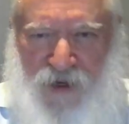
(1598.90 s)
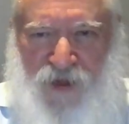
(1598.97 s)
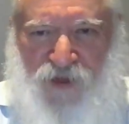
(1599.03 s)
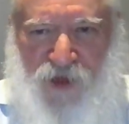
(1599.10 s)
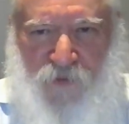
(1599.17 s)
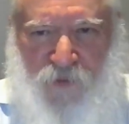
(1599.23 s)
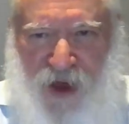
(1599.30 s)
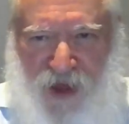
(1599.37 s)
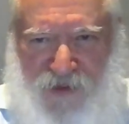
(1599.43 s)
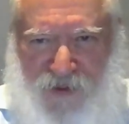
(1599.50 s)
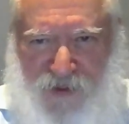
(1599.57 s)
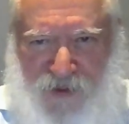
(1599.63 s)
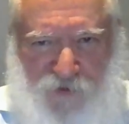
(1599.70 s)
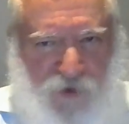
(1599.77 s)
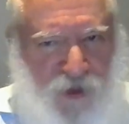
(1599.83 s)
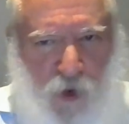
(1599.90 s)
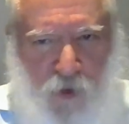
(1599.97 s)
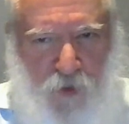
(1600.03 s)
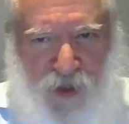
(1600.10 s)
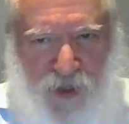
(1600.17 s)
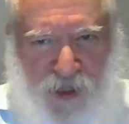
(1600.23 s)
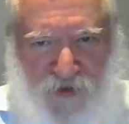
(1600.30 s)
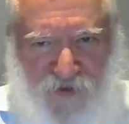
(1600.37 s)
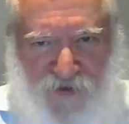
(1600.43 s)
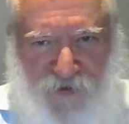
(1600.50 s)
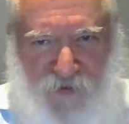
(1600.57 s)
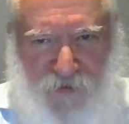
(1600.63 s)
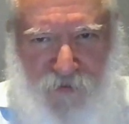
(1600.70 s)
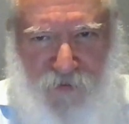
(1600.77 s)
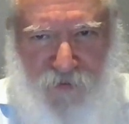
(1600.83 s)
Anything positive, we don't
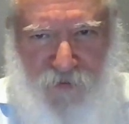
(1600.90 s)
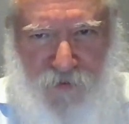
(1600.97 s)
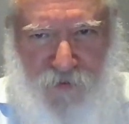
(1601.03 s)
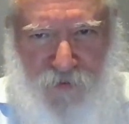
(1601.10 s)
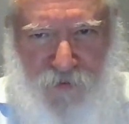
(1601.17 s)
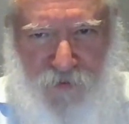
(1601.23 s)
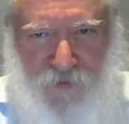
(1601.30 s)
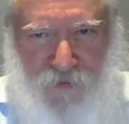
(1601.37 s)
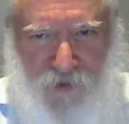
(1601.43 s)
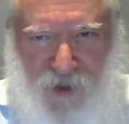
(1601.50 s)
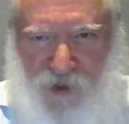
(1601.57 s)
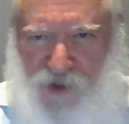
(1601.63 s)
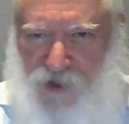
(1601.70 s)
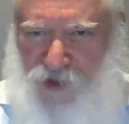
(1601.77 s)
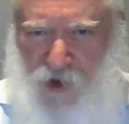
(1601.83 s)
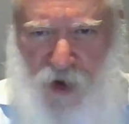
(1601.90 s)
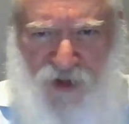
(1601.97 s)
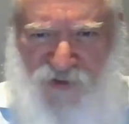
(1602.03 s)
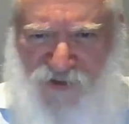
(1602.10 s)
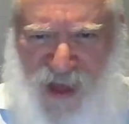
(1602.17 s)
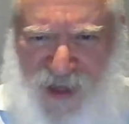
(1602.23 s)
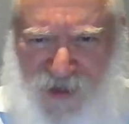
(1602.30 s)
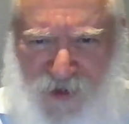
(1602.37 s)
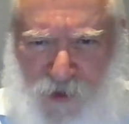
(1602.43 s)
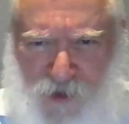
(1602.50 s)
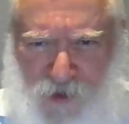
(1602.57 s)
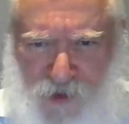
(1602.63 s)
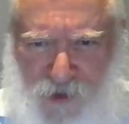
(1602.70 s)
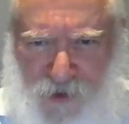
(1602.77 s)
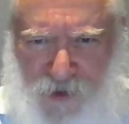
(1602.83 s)
believe because it's all fake
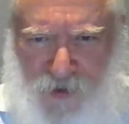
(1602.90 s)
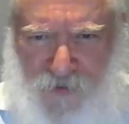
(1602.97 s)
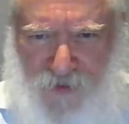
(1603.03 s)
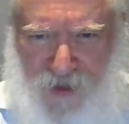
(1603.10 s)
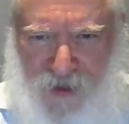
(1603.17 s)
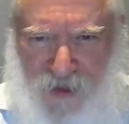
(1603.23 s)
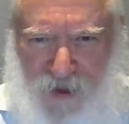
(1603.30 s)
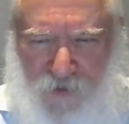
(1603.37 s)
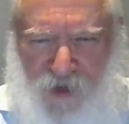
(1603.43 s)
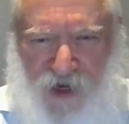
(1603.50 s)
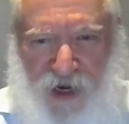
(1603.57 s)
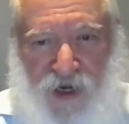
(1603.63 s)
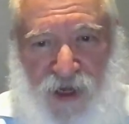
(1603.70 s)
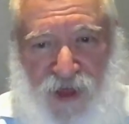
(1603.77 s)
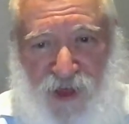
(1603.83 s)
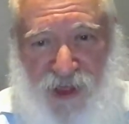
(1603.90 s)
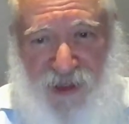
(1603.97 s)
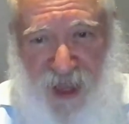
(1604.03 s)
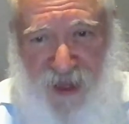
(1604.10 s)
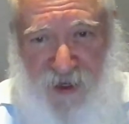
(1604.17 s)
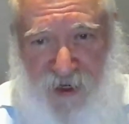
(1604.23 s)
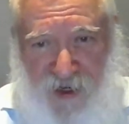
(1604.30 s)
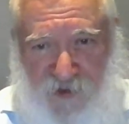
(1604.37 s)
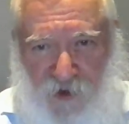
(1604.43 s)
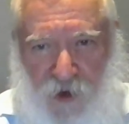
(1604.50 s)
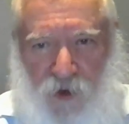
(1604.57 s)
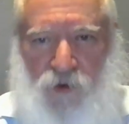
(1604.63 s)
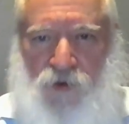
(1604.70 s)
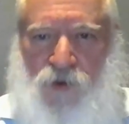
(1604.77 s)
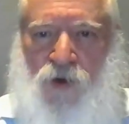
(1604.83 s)
news. But anything negative,
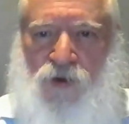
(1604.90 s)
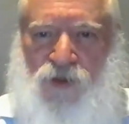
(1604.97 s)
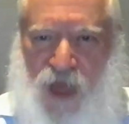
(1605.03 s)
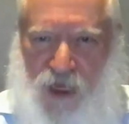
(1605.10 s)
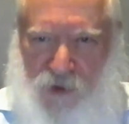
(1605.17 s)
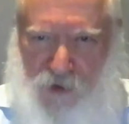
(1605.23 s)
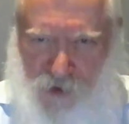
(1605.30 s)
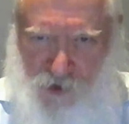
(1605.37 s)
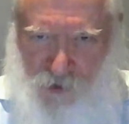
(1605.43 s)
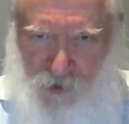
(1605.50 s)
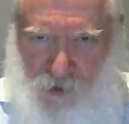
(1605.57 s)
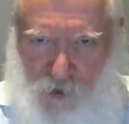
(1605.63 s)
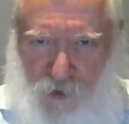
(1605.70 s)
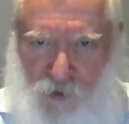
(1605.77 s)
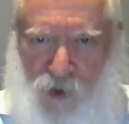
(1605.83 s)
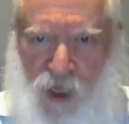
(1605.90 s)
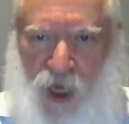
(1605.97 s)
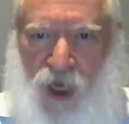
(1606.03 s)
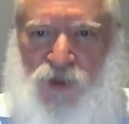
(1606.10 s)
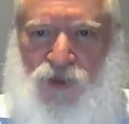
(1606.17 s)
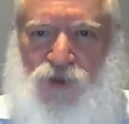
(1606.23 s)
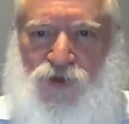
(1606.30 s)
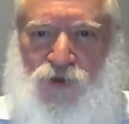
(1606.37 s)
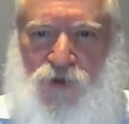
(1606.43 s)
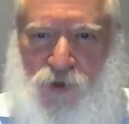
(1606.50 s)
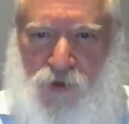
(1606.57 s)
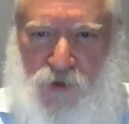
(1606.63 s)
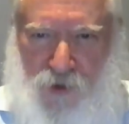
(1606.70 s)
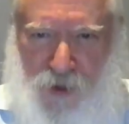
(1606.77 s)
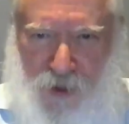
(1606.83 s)
oh, no, that's true. That's
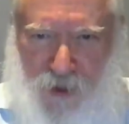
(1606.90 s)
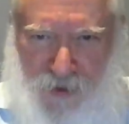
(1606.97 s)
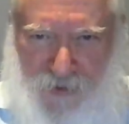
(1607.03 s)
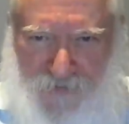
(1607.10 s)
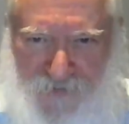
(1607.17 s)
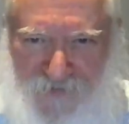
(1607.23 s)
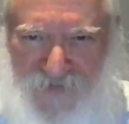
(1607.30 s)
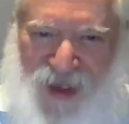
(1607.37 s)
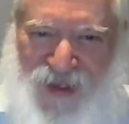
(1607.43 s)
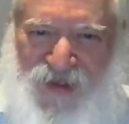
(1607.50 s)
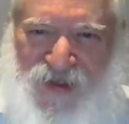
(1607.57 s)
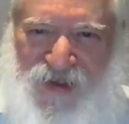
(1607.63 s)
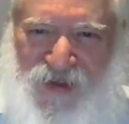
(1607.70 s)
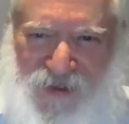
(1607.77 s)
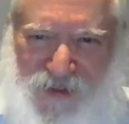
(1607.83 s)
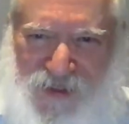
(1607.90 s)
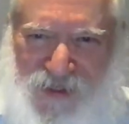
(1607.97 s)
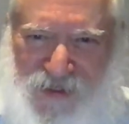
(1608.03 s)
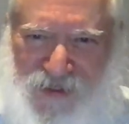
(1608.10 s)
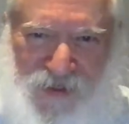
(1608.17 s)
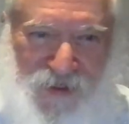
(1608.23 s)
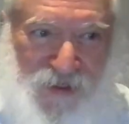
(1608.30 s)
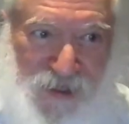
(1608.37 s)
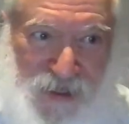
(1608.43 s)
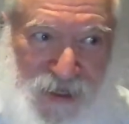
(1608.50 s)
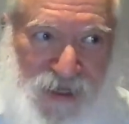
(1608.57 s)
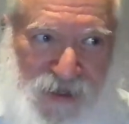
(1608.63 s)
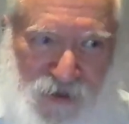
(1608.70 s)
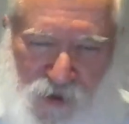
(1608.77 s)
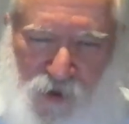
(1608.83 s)
true tendency to
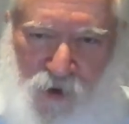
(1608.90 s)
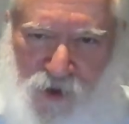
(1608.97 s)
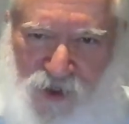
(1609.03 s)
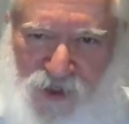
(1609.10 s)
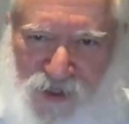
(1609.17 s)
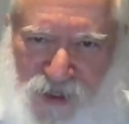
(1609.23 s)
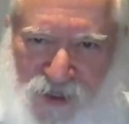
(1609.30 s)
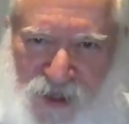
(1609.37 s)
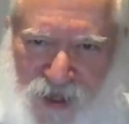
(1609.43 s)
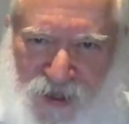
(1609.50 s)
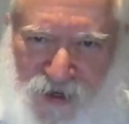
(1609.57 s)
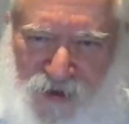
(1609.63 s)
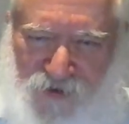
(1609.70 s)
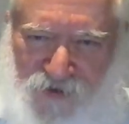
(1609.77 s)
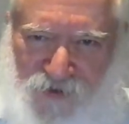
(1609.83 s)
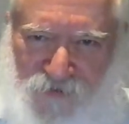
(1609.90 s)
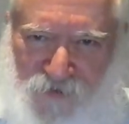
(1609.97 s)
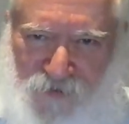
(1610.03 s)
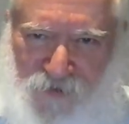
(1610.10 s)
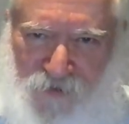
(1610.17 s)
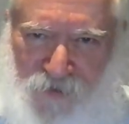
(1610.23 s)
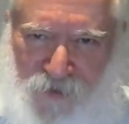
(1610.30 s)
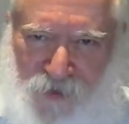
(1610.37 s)
lean towards the negative.